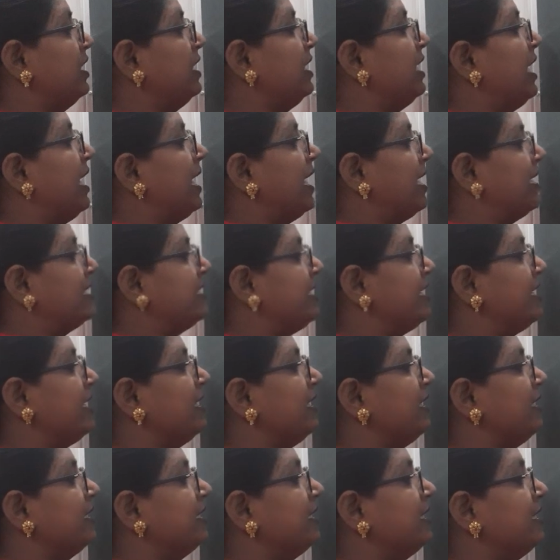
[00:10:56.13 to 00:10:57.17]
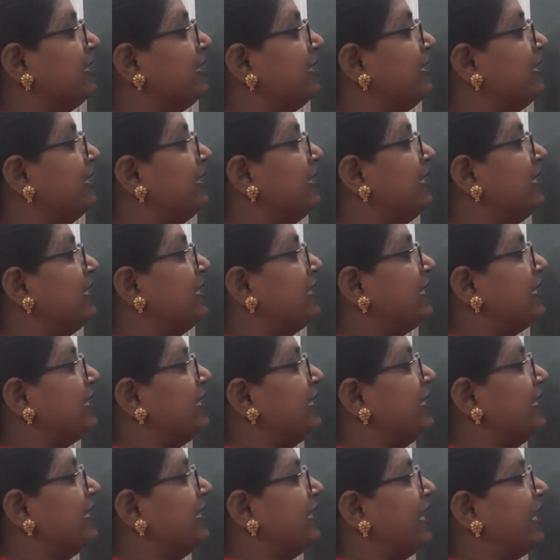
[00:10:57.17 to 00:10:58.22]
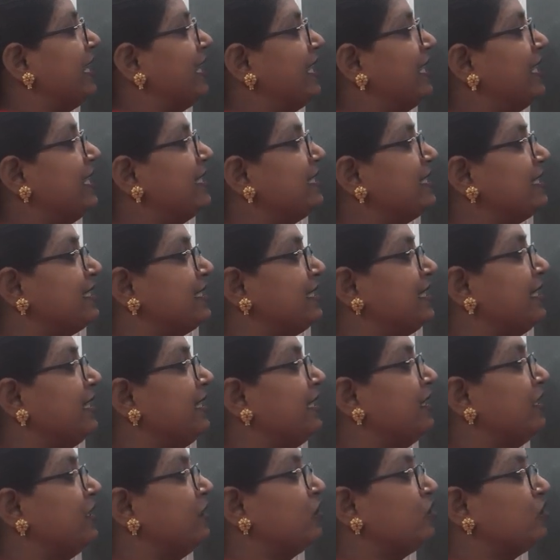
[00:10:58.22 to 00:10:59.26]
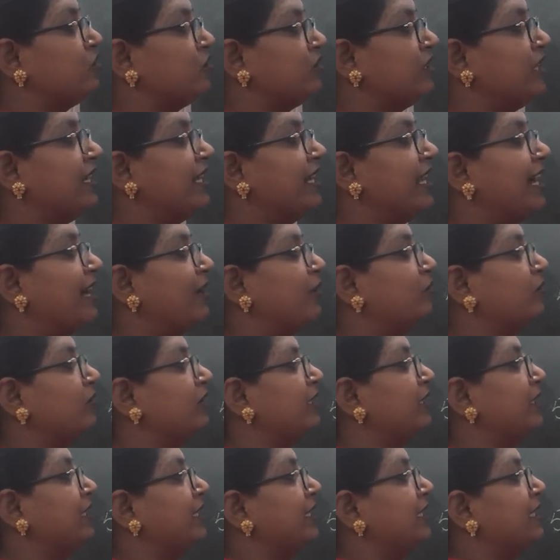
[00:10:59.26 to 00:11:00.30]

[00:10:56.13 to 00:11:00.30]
Adding es to the noun